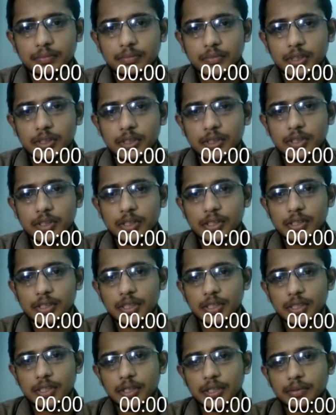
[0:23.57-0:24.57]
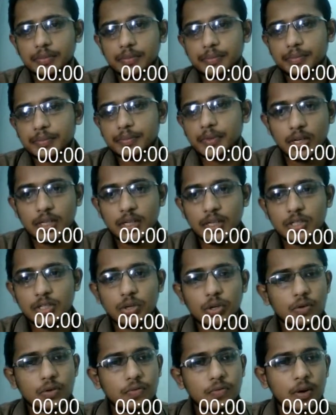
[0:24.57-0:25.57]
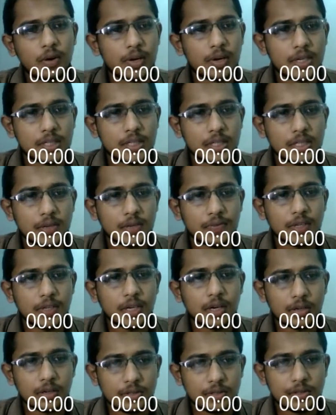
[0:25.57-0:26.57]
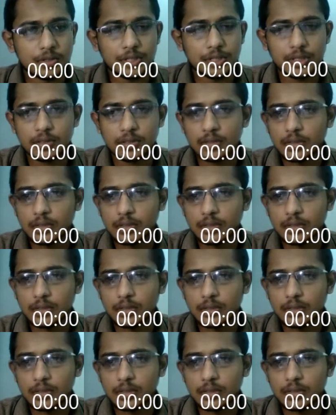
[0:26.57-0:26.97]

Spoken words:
As you can see here, let's go to foundations of the constitution.